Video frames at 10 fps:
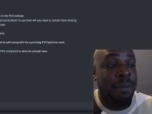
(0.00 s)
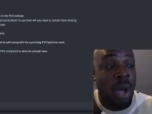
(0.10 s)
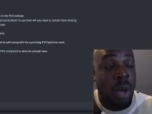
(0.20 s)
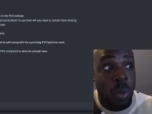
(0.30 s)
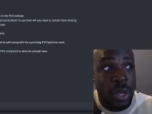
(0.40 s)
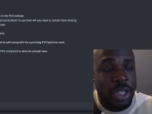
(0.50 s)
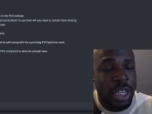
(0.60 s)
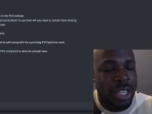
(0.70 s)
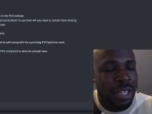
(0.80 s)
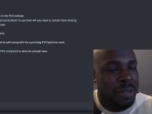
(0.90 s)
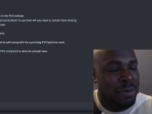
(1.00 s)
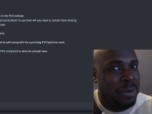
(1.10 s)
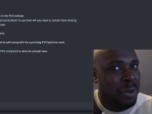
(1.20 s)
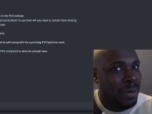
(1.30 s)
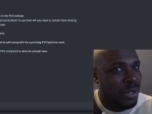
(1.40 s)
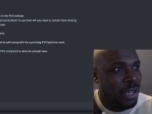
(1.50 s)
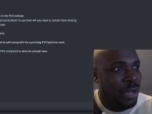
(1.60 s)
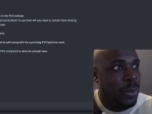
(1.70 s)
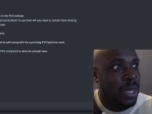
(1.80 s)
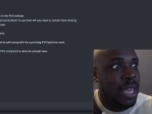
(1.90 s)
a widget, not a
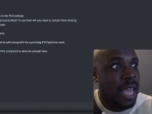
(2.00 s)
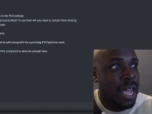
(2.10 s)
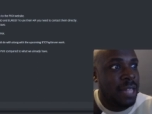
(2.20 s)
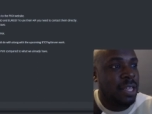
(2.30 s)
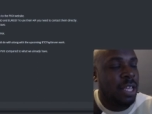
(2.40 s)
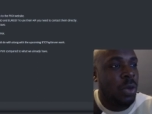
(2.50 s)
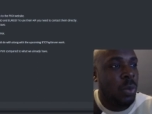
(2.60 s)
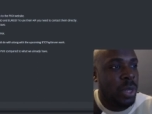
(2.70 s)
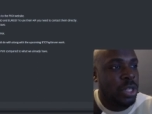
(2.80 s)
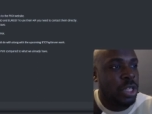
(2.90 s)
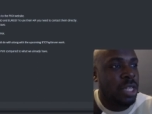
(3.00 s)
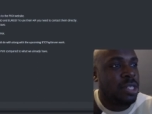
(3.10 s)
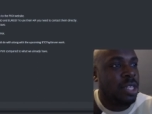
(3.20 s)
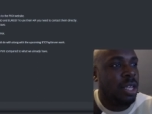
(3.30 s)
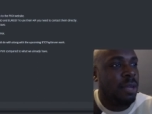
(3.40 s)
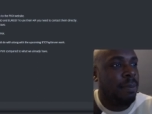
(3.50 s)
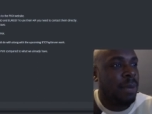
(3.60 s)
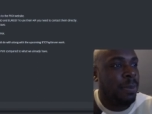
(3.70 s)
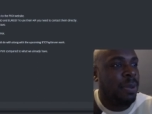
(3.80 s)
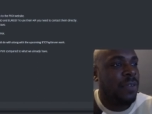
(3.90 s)
midget. We can add a widget to
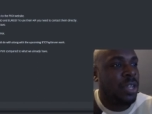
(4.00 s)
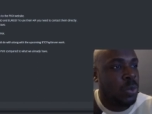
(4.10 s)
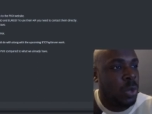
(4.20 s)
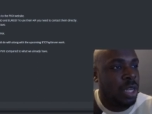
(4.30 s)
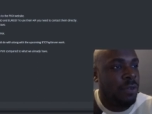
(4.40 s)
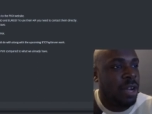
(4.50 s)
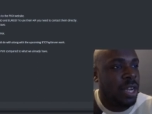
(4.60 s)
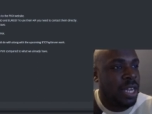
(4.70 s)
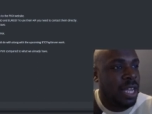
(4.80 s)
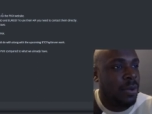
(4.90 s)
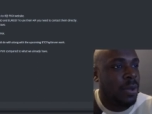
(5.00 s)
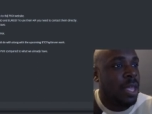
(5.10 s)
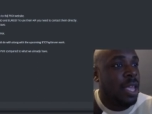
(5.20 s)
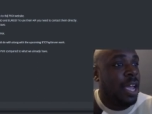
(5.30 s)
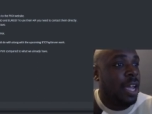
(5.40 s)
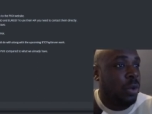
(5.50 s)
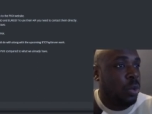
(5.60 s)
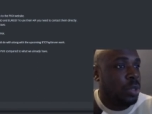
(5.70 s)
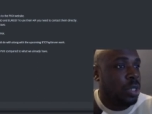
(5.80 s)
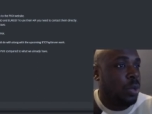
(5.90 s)
MyPivX Wallet right now, and
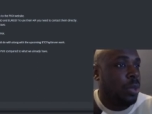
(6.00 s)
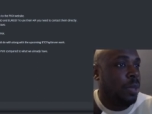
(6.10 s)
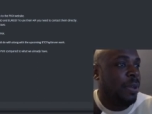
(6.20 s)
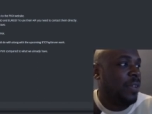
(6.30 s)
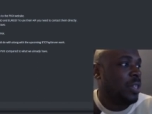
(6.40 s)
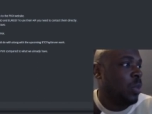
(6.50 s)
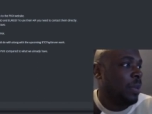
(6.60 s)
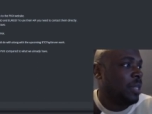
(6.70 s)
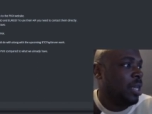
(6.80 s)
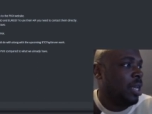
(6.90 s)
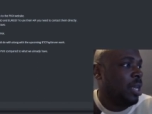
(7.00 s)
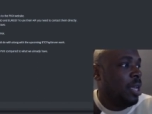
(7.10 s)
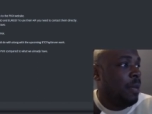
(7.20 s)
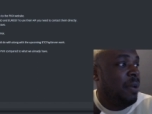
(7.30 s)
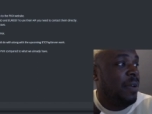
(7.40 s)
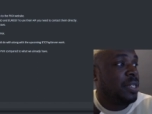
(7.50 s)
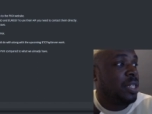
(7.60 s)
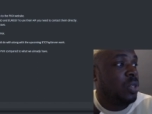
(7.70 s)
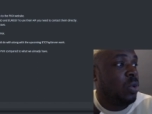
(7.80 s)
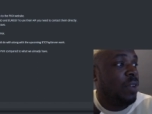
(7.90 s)
also the P I V X website. P I V X
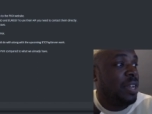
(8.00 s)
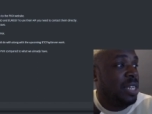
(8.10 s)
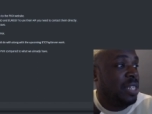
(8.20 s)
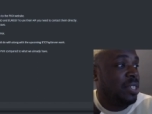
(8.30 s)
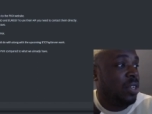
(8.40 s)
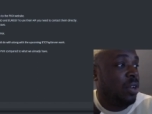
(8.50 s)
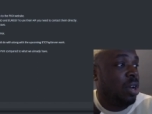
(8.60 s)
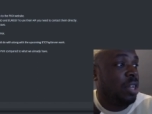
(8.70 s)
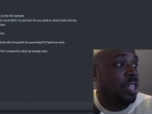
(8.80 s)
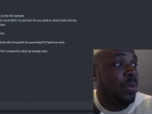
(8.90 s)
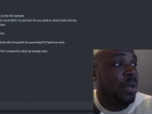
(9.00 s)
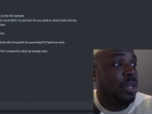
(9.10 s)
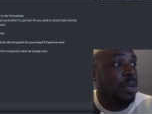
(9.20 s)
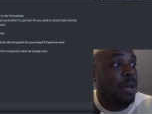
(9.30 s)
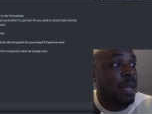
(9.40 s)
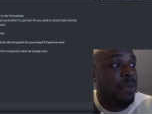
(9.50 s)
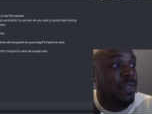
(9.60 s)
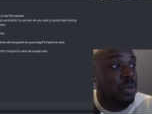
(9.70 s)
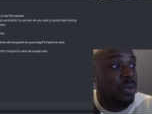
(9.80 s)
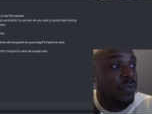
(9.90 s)
is already listed on Guardian, where you can buy P I
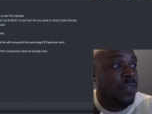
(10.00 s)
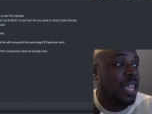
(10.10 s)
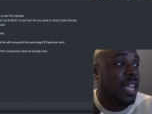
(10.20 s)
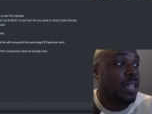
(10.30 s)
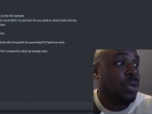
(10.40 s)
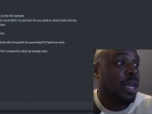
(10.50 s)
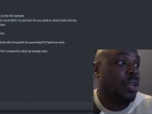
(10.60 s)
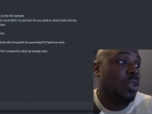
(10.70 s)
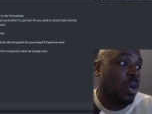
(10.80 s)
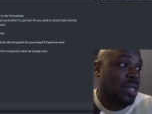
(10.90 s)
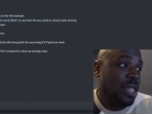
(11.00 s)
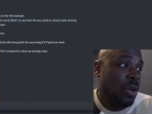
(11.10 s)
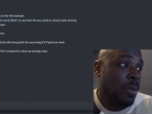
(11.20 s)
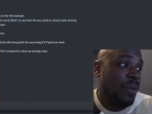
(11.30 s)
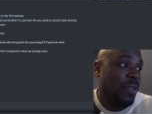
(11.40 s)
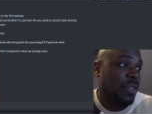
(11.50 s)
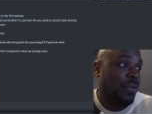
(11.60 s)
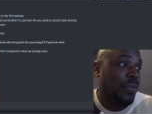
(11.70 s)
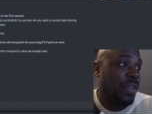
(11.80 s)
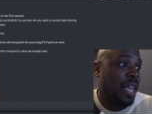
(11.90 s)
V X with fiat. You cannot sell P I V X
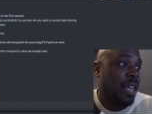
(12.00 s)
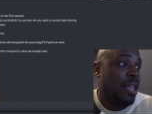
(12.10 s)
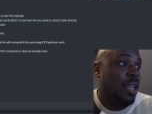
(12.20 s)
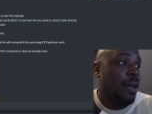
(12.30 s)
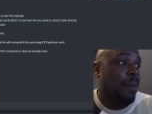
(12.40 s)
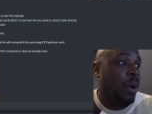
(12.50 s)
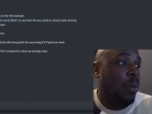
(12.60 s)
for fiat, but